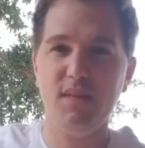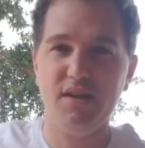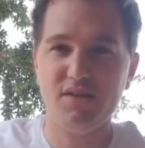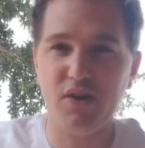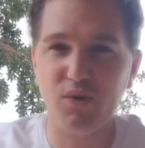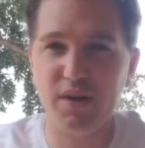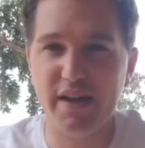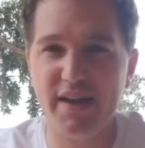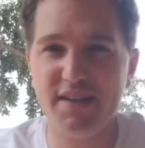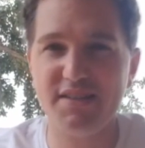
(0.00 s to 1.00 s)
So I went
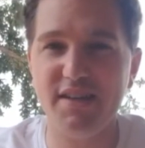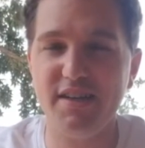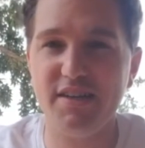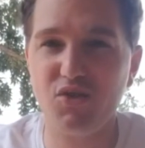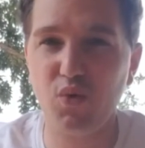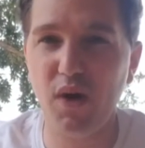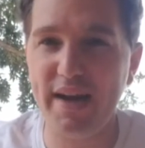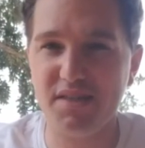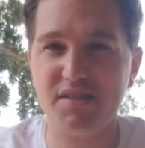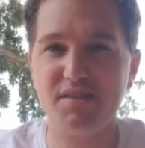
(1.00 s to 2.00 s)
ahead and did it
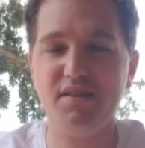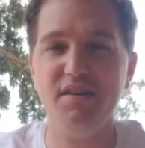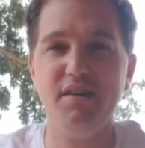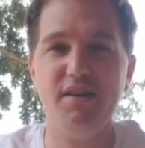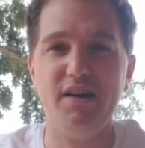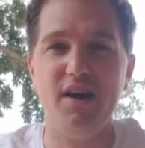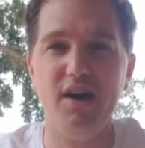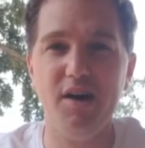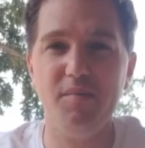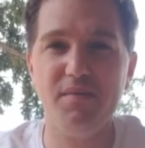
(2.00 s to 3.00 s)
twice.
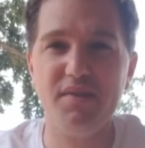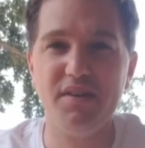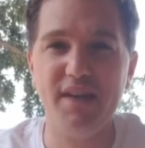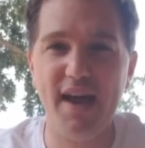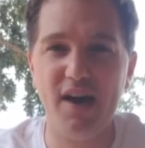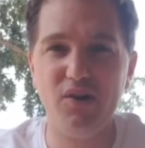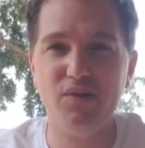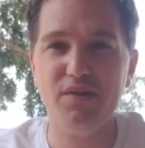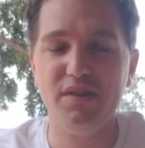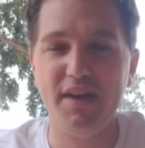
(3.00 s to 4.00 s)
Now,
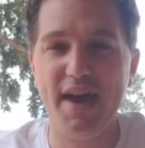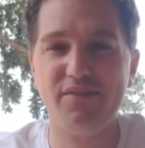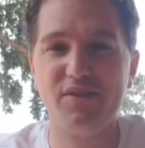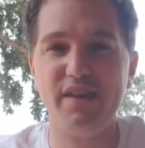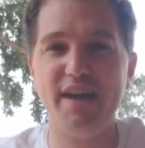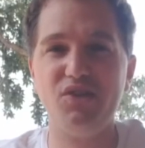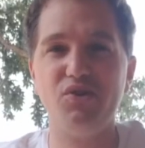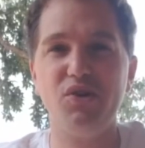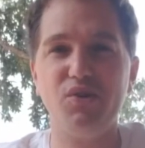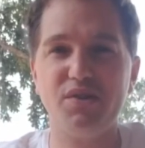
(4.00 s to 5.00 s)
after that, you
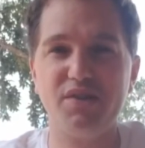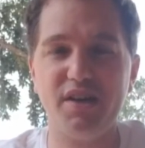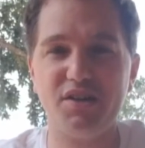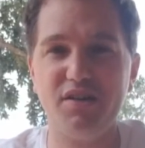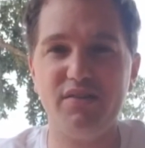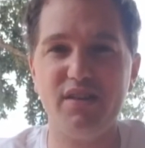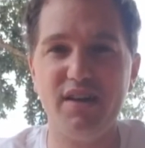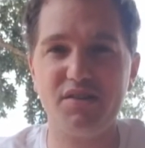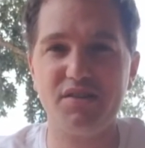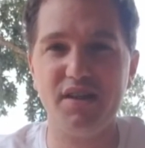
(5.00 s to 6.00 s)
go to a section of the
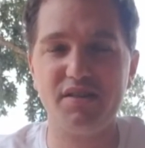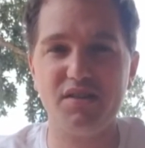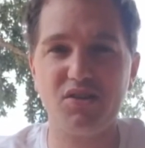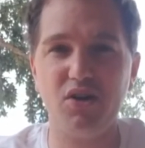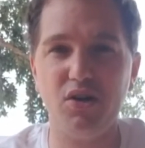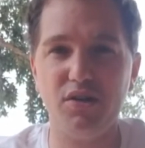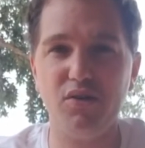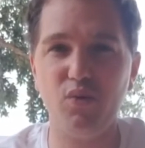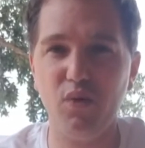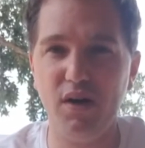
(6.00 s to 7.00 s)
exercise that's called
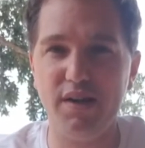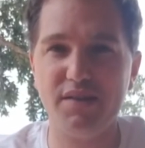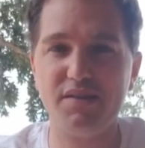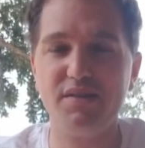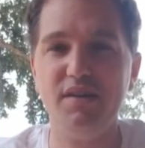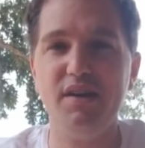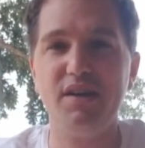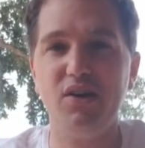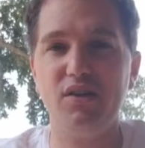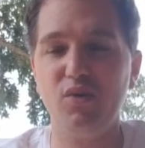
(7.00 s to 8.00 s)
the 1s.
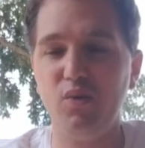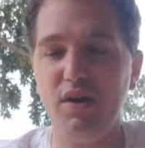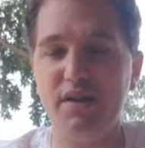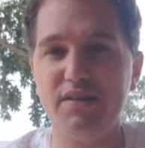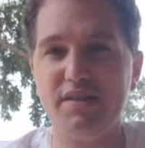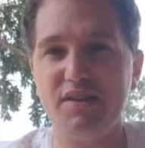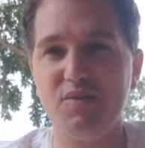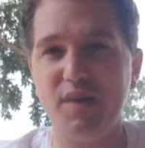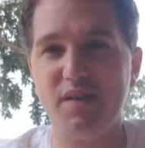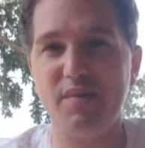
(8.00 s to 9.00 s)
Now on the 1s, as you
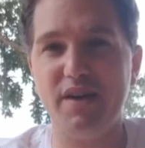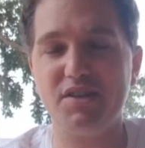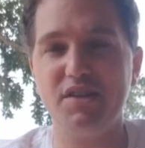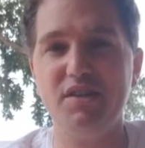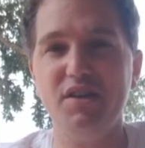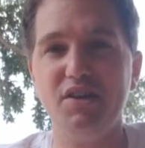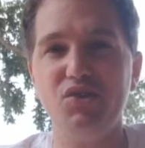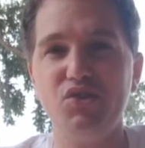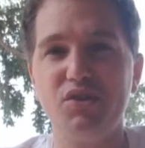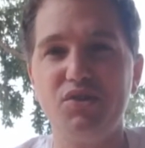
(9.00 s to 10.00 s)
might imagine,
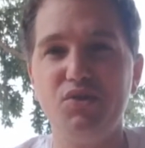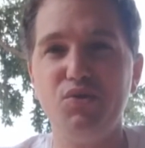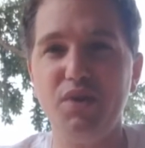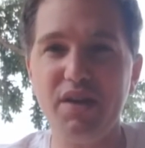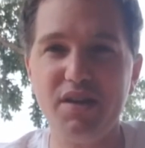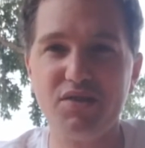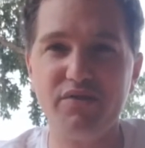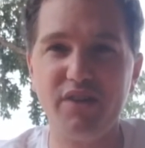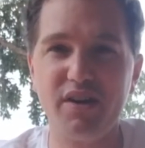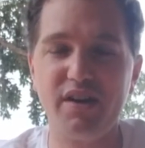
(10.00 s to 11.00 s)
you just do each
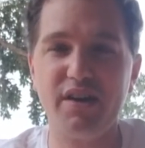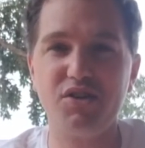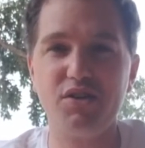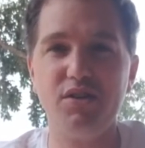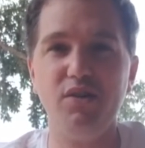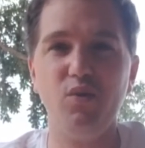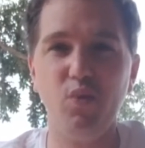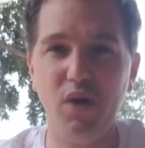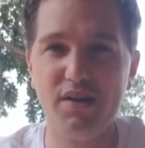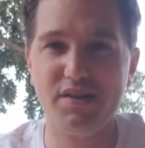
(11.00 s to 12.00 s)
variation
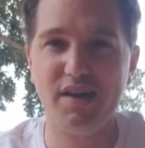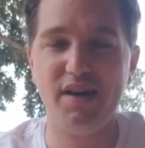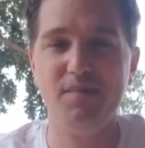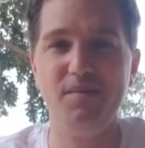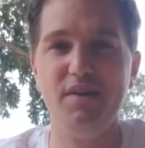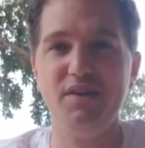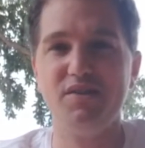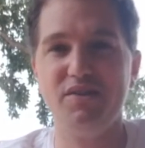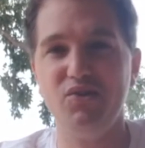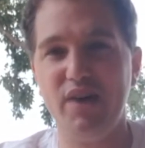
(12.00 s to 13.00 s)
1 time.
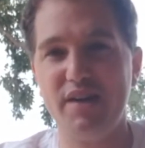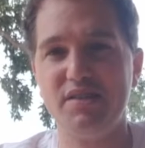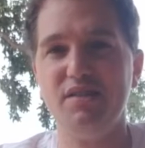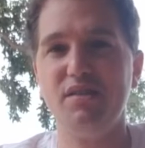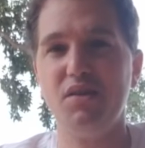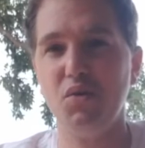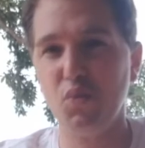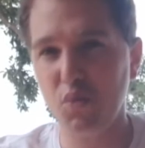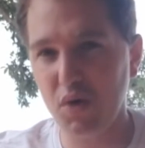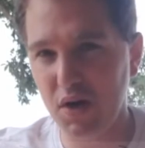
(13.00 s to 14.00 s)
So you accent the
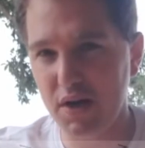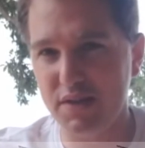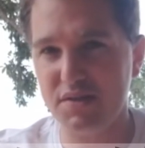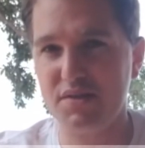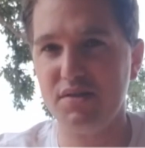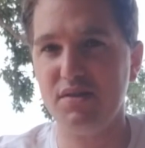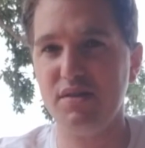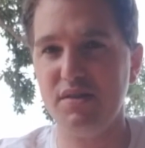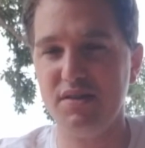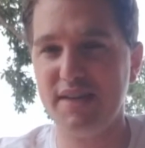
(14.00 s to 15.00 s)
1s,
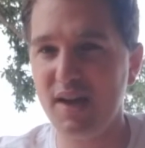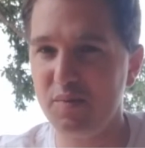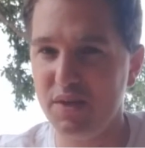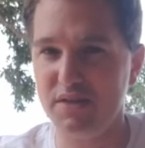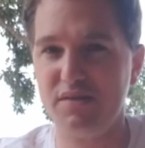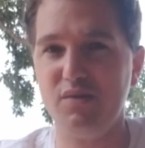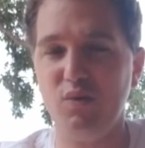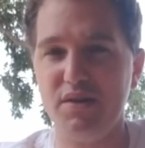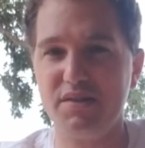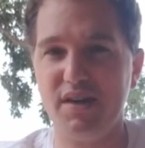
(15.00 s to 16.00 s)
the downbeats
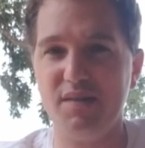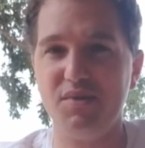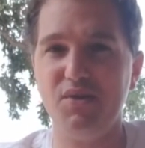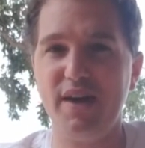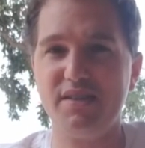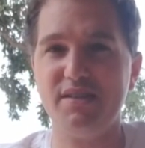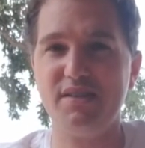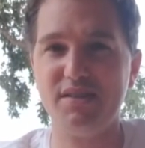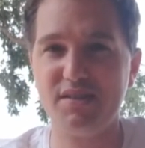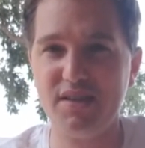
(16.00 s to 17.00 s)
1 time. You accent
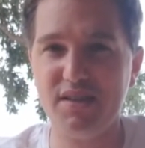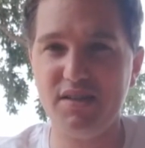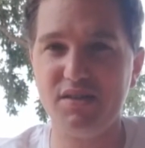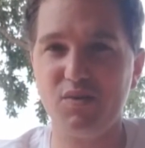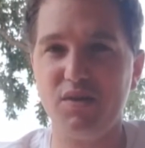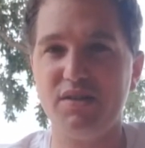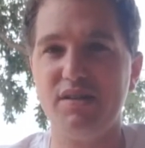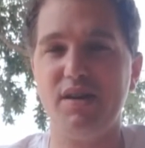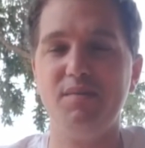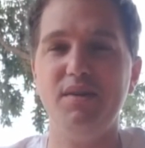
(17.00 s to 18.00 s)
the T's 1
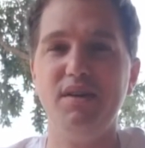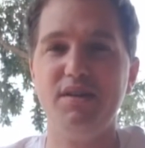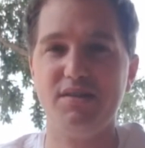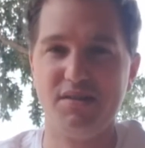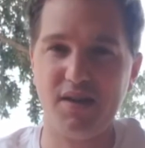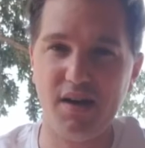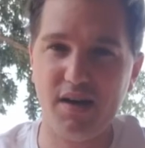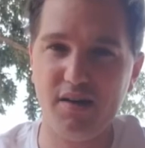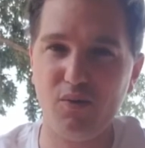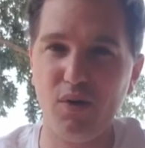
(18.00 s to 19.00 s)
time.
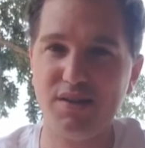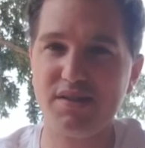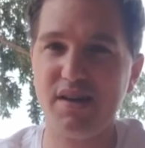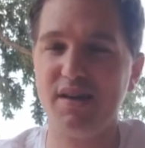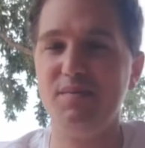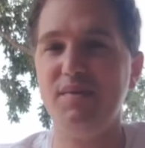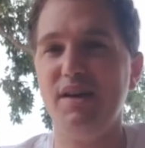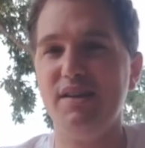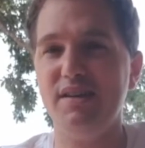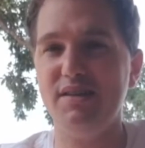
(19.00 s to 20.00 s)
Ta 1 time,
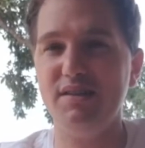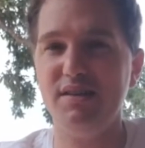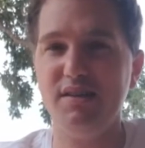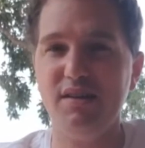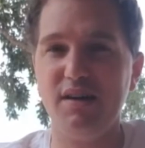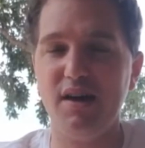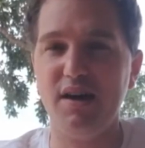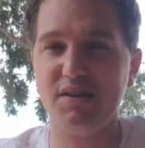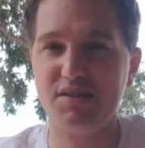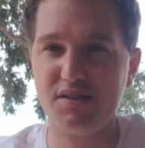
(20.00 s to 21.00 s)
and then
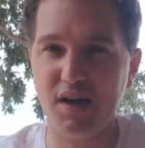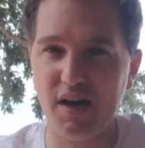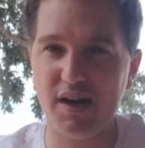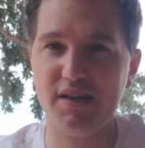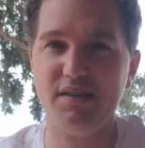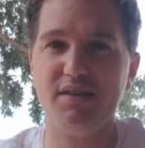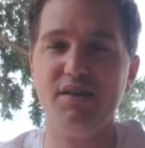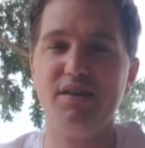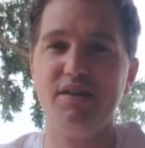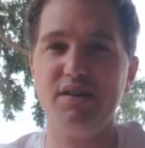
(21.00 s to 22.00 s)
ta
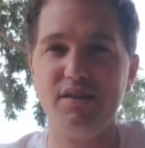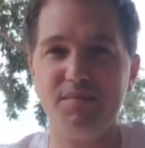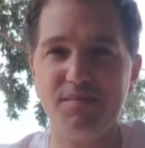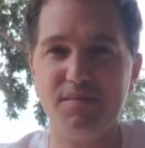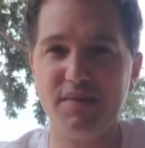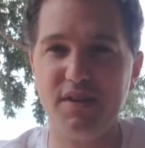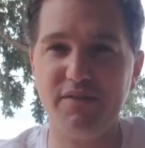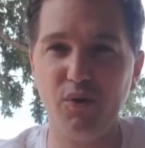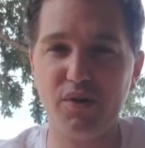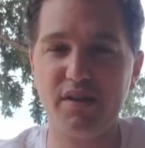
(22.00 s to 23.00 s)
the
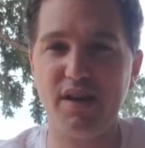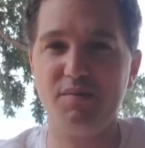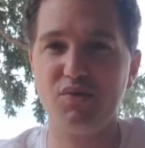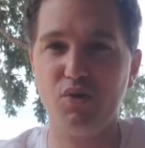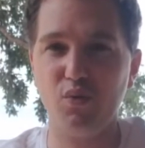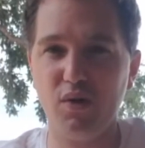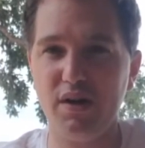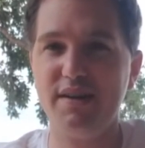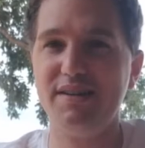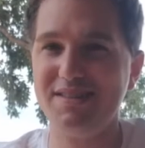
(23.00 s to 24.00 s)
4th time. So
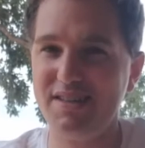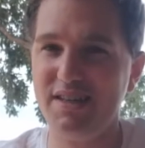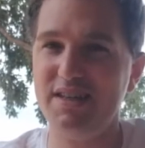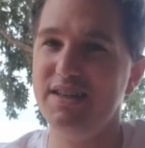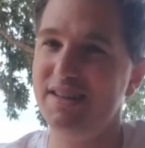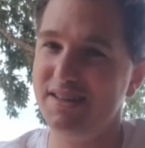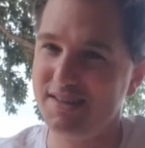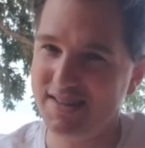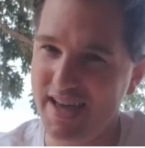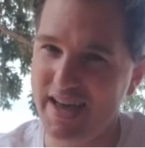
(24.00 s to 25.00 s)
1 T, and then
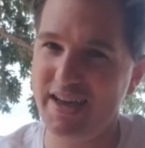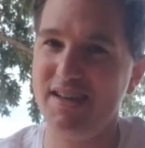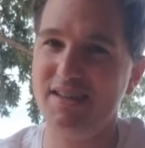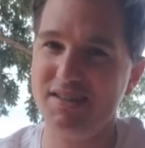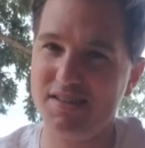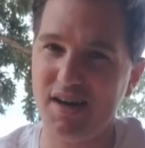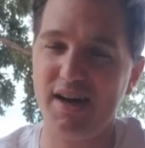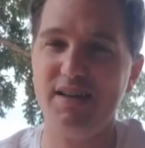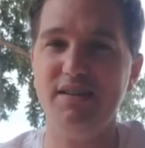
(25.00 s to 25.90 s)
te, and then ta.